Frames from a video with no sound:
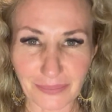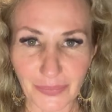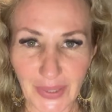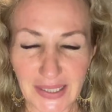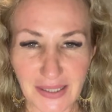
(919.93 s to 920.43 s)

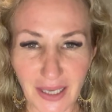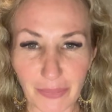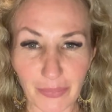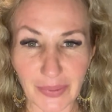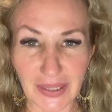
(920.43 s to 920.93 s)
where's
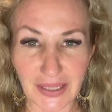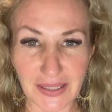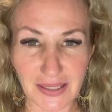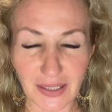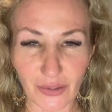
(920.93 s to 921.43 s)
that
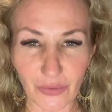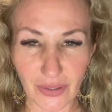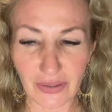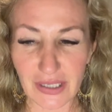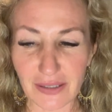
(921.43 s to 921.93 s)
peace? I know
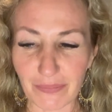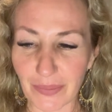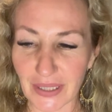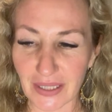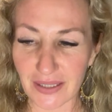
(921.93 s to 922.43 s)
there is a
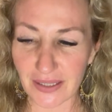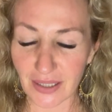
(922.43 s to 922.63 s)
peace.